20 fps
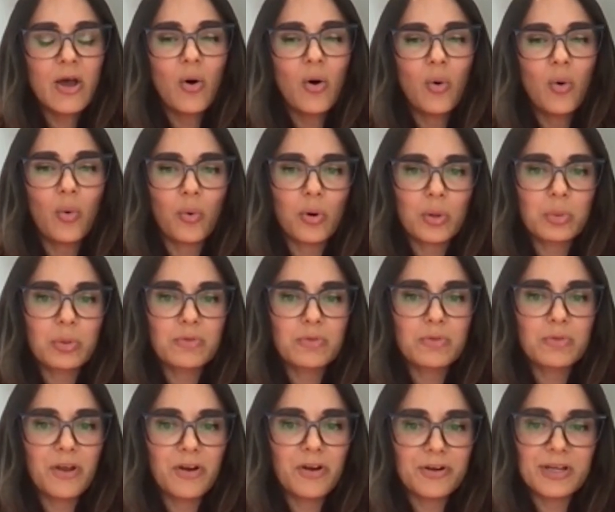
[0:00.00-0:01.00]
or with
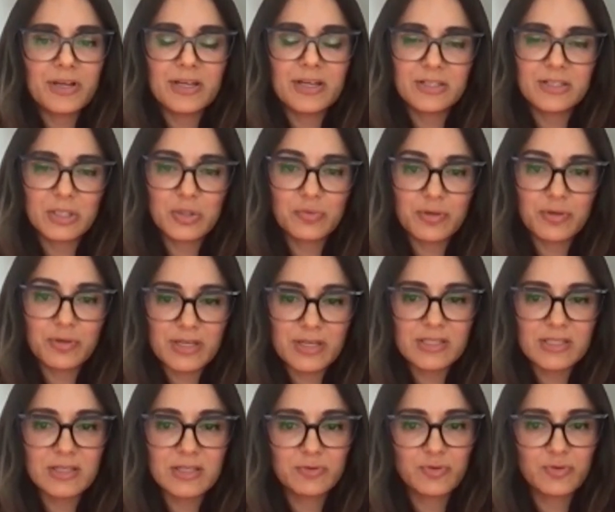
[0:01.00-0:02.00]
varying degrees
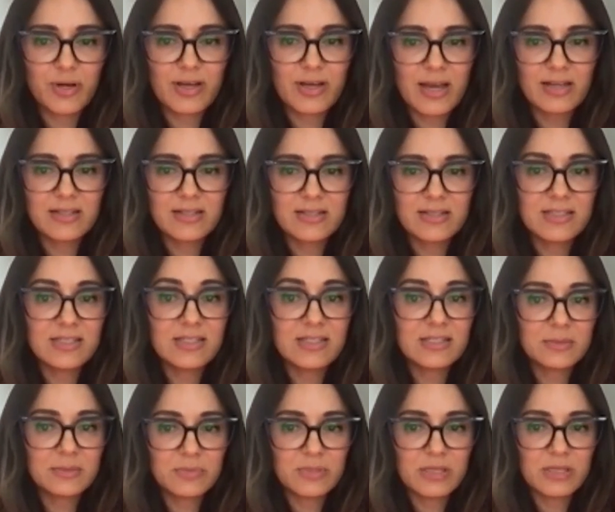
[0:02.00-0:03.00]
of dry eye disease
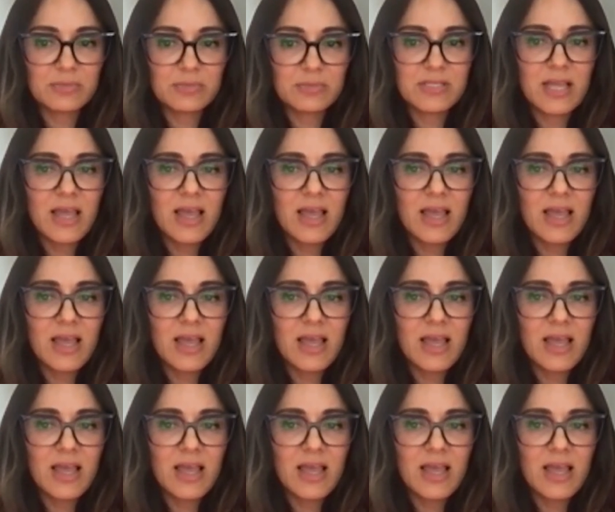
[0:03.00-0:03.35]
symptoms.